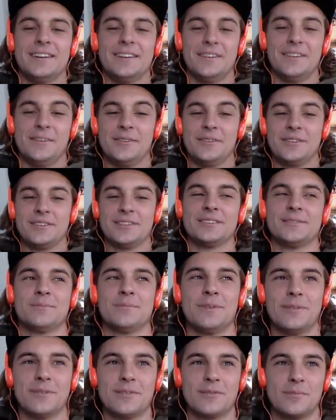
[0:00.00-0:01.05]
it
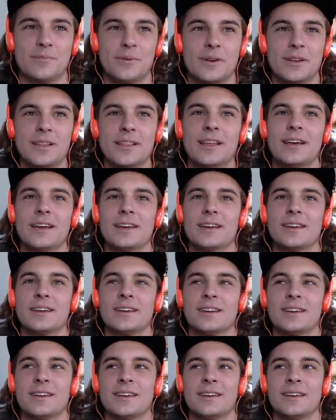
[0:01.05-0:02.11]
was pretty
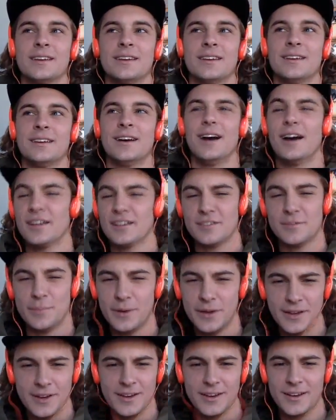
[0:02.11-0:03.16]
like high
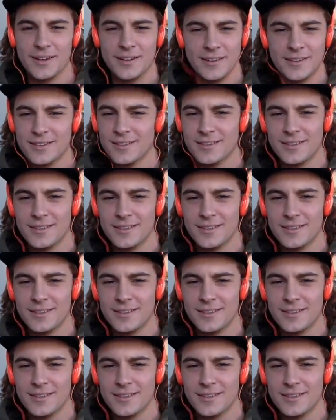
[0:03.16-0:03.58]
speed and